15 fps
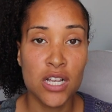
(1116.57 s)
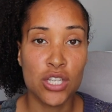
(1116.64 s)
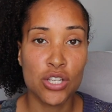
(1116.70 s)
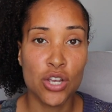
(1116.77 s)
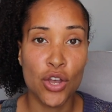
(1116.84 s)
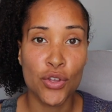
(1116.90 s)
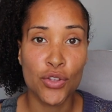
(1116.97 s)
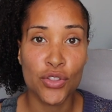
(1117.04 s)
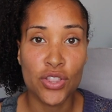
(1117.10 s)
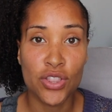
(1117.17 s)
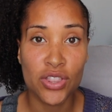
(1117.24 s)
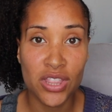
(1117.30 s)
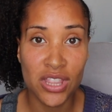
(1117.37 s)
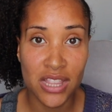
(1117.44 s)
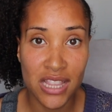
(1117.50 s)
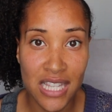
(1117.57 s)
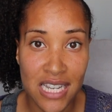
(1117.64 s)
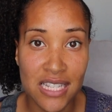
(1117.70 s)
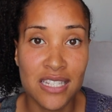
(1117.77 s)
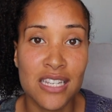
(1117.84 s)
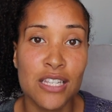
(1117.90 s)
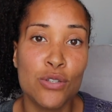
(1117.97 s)
So
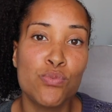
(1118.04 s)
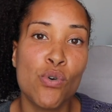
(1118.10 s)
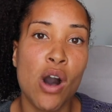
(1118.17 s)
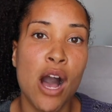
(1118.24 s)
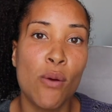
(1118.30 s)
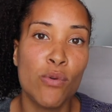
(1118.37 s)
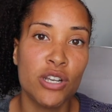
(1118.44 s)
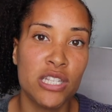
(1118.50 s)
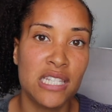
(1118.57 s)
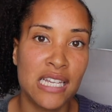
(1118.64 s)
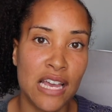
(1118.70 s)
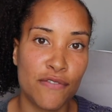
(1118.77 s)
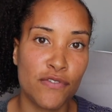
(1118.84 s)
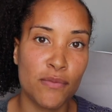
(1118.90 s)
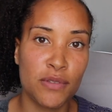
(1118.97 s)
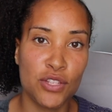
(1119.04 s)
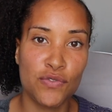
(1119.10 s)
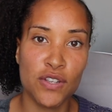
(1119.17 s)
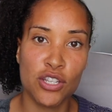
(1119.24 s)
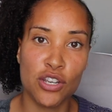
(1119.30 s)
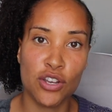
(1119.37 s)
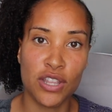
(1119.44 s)
this is what I want you to get from this
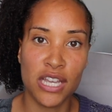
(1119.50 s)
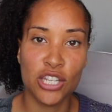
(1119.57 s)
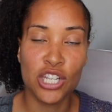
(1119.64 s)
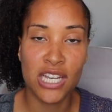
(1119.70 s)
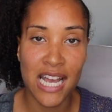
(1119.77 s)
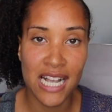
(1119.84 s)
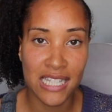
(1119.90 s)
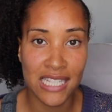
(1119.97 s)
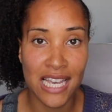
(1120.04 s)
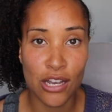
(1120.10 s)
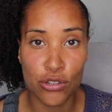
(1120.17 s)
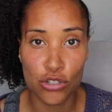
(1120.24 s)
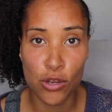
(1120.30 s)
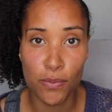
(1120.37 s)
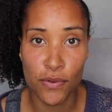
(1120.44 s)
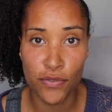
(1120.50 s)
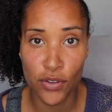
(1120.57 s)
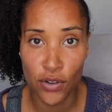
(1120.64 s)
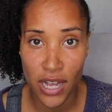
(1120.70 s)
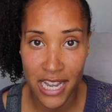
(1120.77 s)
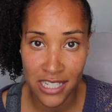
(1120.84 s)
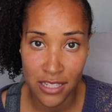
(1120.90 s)
video, that you can get on top of
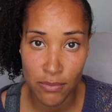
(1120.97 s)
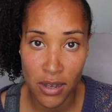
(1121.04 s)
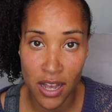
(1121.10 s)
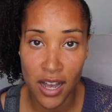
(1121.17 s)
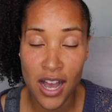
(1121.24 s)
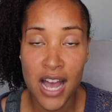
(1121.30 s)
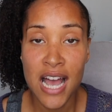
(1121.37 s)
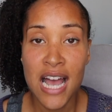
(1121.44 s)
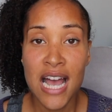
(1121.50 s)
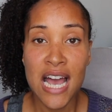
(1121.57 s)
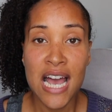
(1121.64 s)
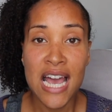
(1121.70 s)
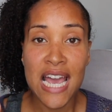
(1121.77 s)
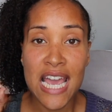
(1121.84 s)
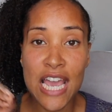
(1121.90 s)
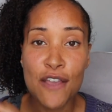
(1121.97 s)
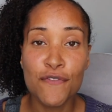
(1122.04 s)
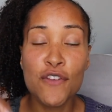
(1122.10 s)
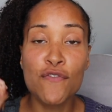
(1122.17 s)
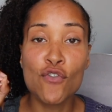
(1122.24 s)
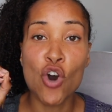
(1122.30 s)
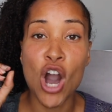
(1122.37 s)
your eczema.
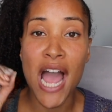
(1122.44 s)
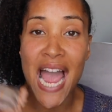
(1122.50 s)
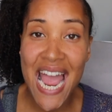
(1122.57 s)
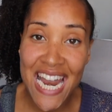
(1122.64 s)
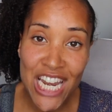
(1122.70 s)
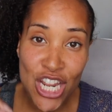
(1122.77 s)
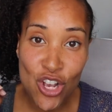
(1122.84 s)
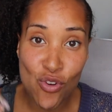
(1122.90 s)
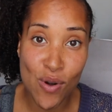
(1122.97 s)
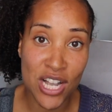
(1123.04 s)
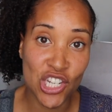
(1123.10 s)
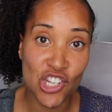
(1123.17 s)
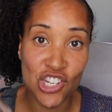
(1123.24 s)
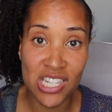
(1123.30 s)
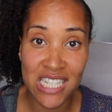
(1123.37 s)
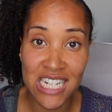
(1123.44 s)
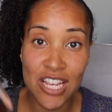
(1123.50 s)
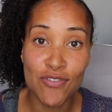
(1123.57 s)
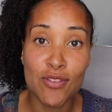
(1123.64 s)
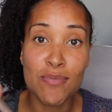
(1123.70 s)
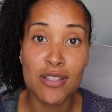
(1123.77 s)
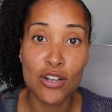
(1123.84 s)
If you've got any questions,
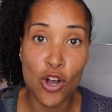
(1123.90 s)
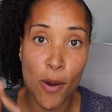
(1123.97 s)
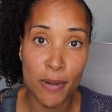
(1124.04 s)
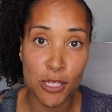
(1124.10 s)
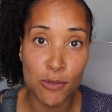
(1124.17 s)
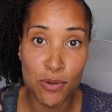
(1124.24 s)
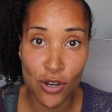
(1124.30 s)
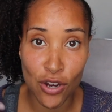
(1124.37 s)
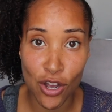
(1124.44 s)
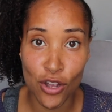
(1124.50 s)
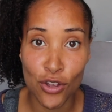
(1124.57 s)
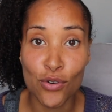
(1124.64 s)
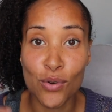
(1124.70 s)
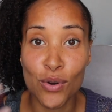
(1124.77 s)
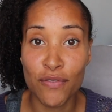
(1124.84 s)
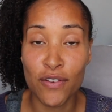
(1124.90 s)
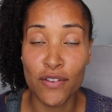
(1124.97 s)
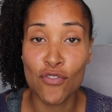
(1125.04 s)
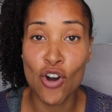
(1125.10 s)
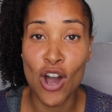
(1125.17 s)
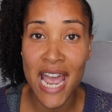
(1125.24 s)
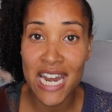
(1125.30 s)
leave them in the comments below, or if
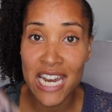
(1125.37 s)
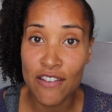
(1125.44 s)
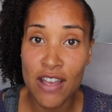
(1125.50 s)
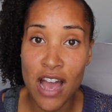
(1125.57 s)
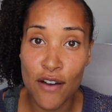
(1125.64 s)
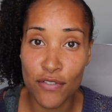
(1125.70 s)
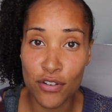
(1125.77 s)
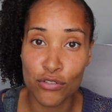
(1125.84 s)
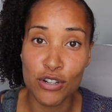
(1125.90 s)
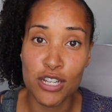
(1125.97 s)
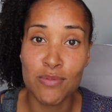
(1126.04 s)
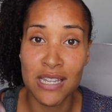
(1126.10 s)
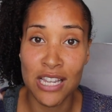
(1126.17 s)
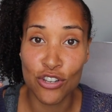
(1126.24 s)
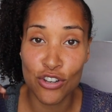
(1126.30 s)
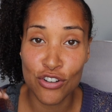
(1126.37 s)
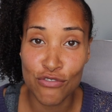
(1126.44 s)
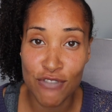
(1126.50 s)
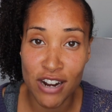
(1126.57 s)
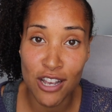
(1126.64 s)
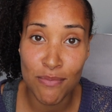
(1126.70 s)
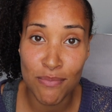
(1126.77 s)
you've got any other creams that you
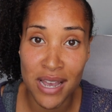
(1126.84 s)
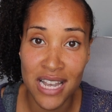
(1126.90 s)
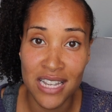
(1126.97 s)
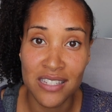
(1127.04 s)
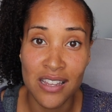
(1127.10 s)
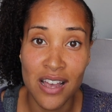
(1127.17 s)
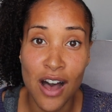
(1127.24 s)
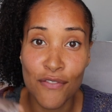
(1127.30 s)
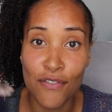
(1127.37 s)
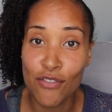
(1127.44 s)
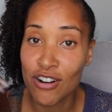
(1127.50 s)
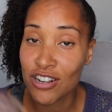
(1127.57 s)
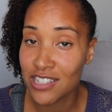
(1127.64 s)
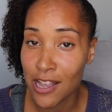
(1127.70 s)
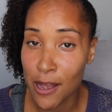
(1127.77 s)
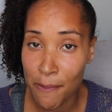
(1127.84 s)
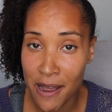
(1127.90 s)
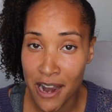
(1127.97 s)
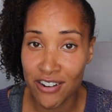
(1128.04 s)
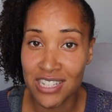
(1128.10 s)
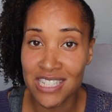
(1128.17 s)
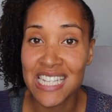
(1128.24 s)
could recommend to other Rockstar
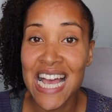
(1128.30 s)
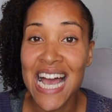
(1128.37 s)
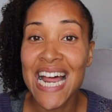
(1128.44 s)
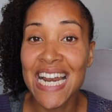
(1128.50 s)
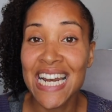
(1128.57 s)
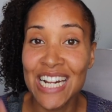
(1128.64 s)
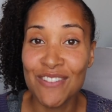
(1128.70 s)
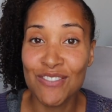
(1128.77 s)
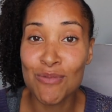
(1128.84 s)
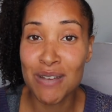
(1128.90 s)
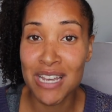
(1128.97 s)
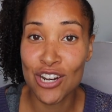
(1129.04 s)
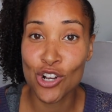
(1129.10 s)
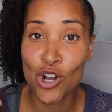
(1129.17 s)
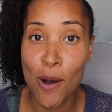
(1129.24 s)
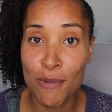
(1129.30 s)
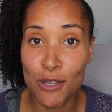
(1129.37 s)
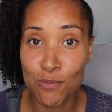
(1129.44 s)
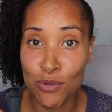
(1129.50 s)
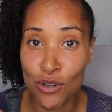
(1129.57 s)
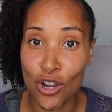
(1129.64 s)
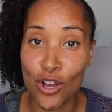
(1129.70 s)
parents, leave them in the
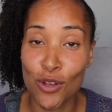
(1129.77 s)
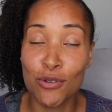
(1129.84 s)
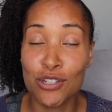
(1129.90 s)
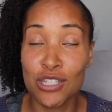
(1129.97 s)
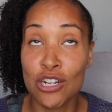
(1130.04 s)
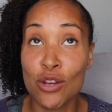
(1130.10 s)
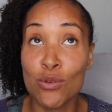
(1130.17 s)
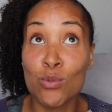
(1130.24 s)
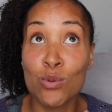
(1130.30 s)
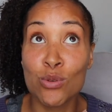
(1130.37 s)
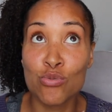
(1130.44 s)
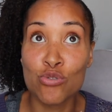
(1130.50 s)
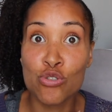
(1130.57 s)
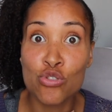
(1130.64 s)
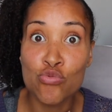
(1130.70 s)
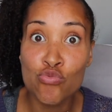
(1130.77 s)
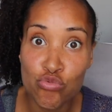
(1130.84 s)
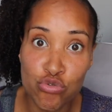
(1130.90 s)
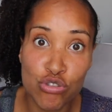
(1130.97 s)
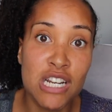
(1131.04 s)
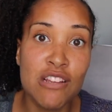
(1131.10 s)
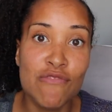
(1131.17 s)
comments below, because I know we would
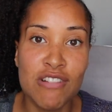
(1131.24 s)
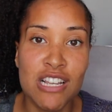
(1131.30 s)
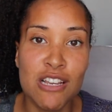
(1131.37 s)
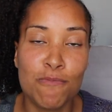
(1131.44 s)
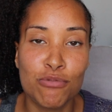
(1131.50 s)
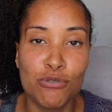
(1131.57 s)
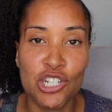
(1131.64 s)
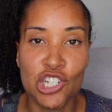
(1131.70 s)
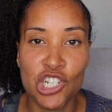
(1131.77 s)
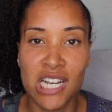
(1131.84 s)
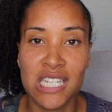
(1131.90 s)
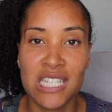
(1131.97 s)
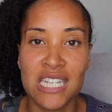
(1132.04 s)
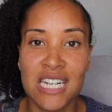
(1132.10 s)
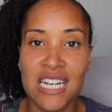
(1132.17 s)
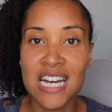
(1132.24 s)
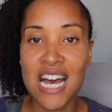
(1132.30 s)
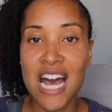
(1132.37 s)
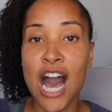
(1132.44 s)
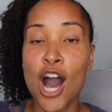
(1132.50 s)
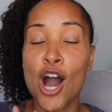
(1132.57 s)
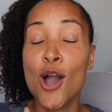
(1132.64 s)
really, really appreciate it.
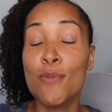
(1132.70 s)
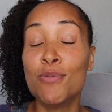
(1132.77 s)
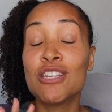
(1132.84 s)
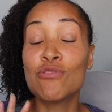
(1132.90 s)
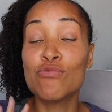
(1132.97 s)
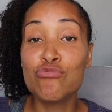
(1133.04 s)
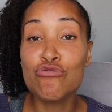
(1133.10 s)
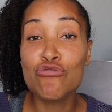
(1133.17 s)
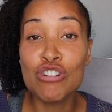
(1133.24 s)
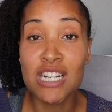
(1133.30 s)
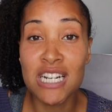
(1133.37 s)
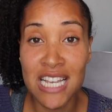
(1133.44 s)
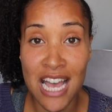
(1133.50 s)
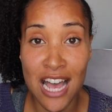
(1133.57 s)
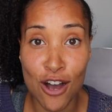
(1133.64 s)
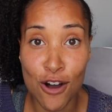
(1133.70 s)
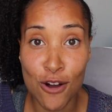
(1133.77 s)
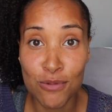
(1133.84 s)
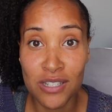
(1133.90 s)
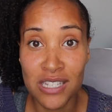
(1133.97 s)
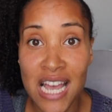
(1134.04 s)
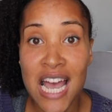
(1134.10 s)
I hope this really
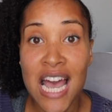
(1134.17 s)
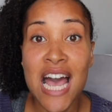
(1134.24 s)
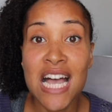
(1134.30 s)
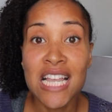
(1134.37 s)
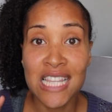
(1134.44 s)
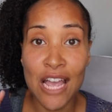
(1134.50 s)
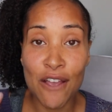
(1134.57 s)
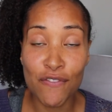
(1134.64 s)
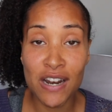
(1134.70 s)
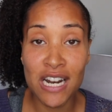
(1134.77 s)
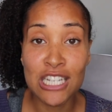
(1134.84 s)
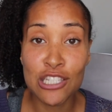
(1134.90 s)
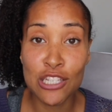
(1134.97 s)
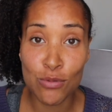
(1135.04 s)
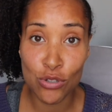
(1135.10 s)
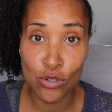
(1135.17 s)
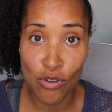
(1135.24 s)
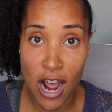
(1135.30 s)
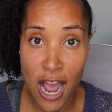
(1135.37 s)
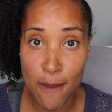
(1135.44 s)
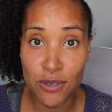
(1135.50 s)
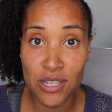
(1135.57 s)
helps. Definitely
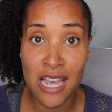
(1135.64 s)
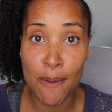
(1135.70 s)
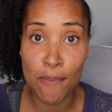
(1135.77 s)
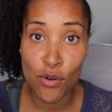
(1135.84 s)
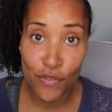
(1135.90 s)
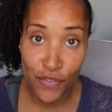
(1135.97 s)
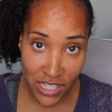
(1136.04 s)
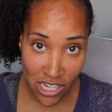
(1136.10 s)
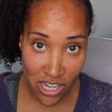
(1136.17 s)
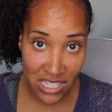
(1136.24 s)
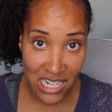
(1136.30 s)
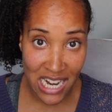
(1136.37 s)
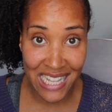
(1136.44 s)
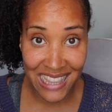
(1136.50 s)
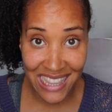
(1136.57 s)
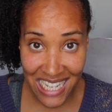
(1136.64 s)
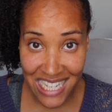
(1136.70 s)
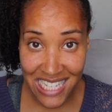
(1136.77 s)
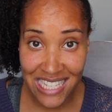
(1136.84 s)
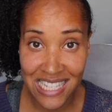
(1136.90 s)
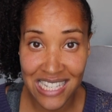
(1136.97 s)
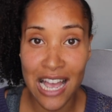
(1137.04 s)
subscribe to get more videos like
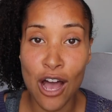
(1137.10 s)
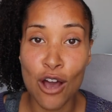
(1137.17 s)
this.